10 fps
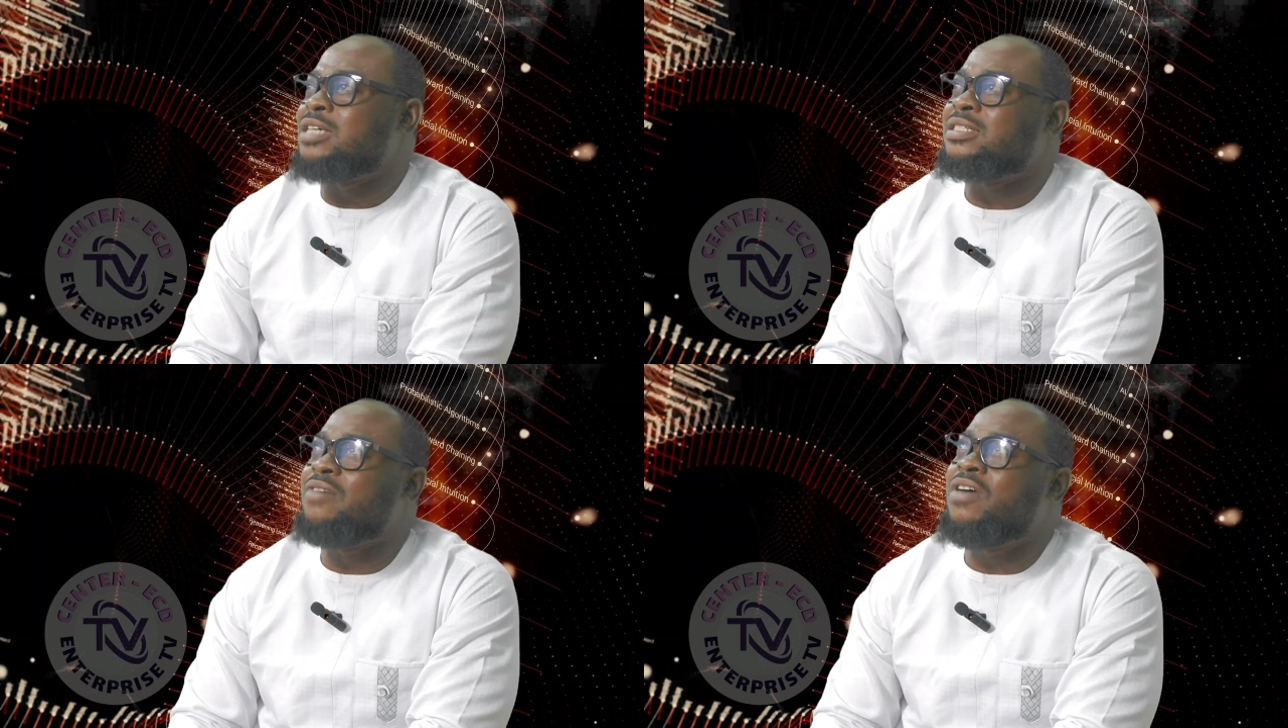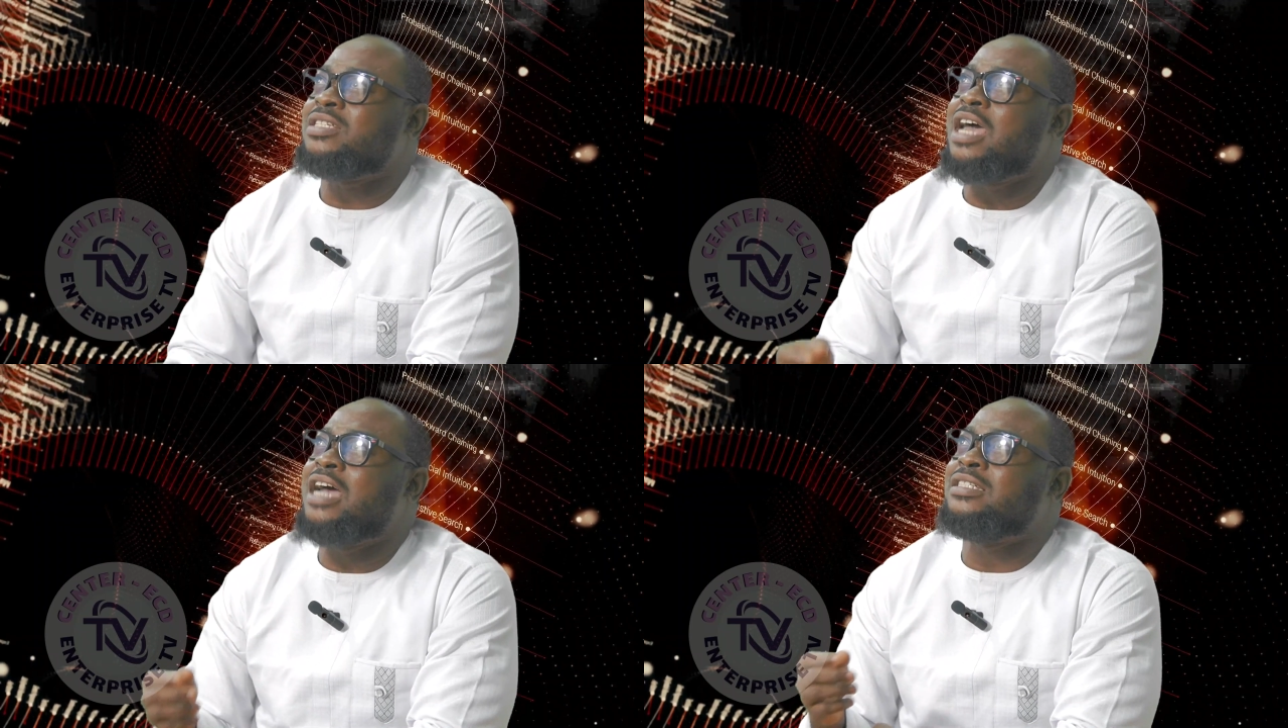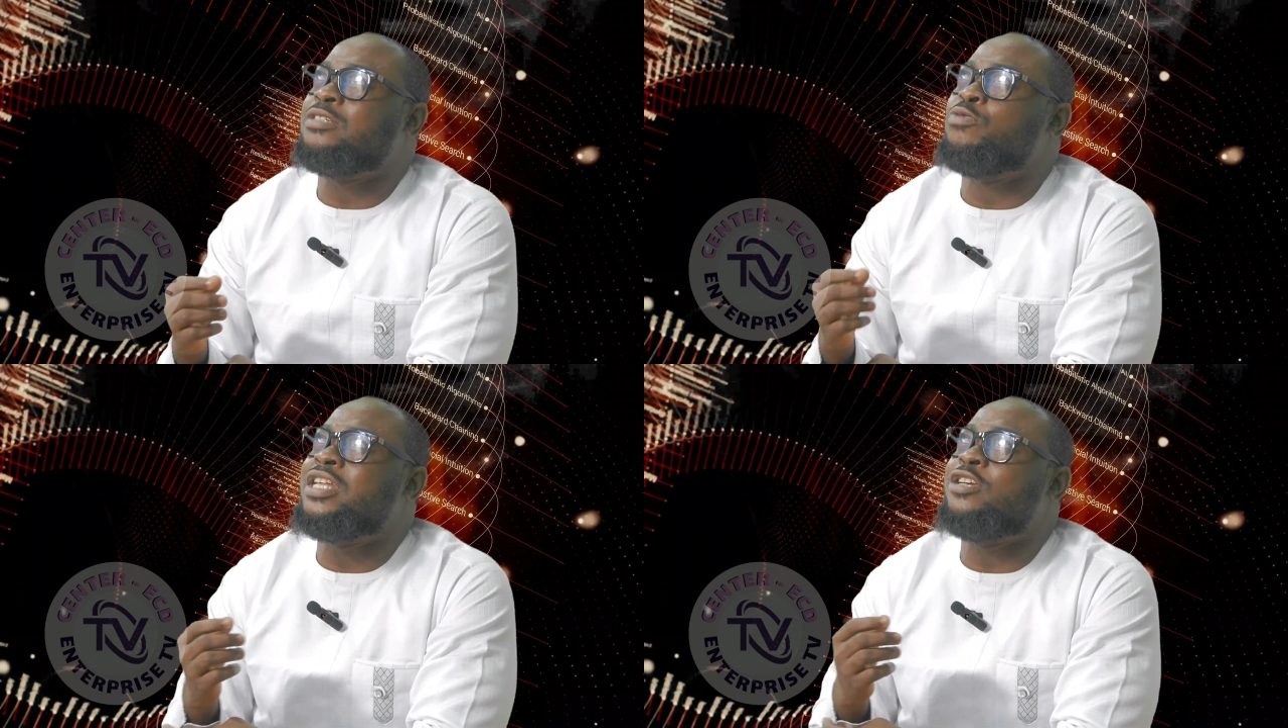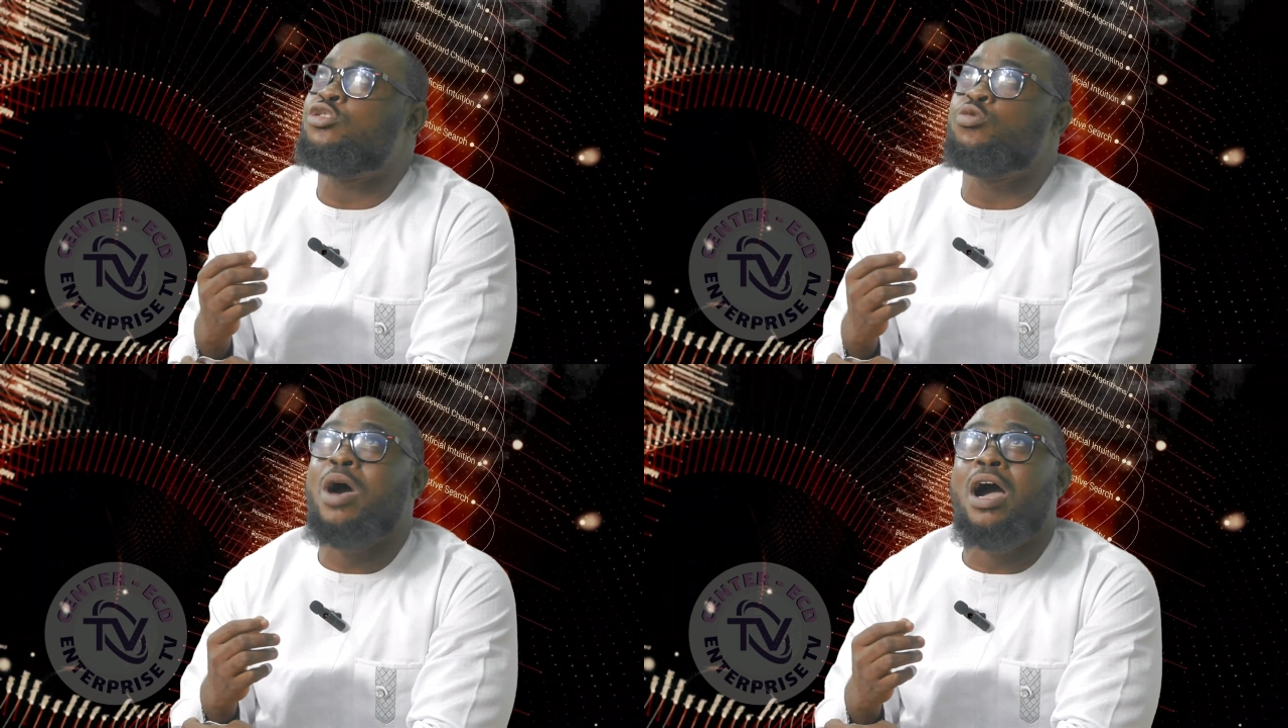look at servers as the way
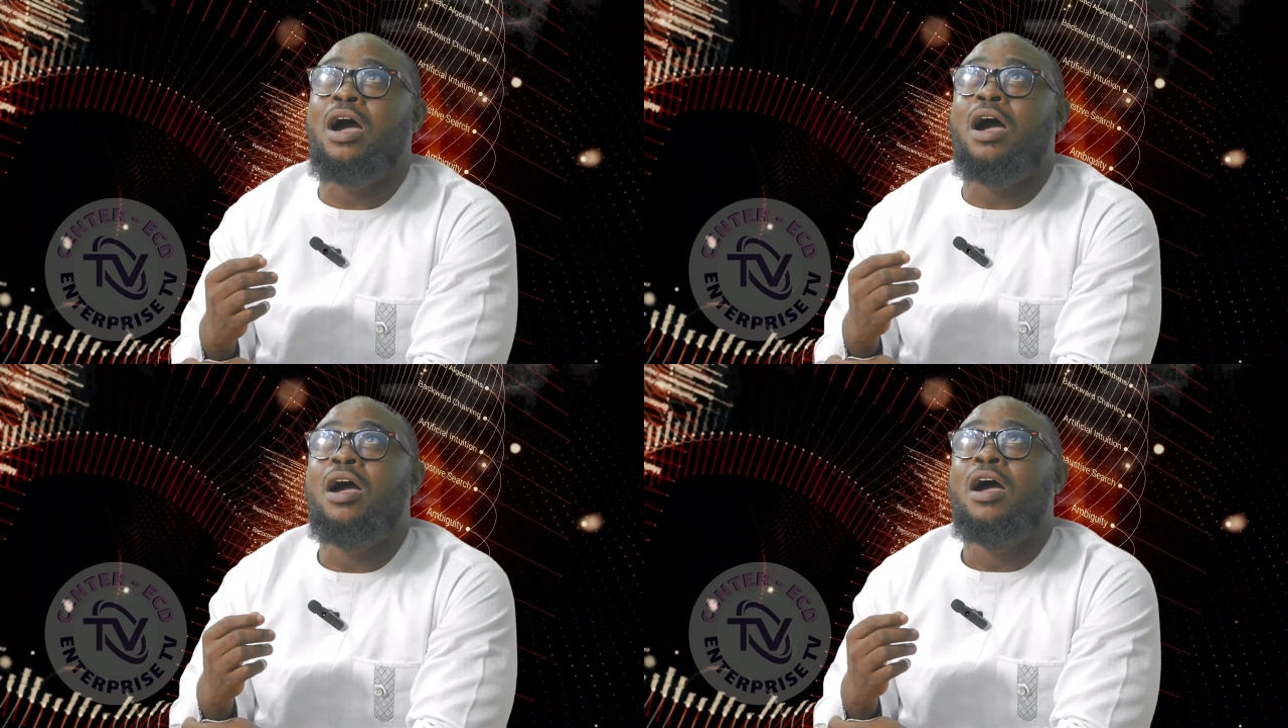they used to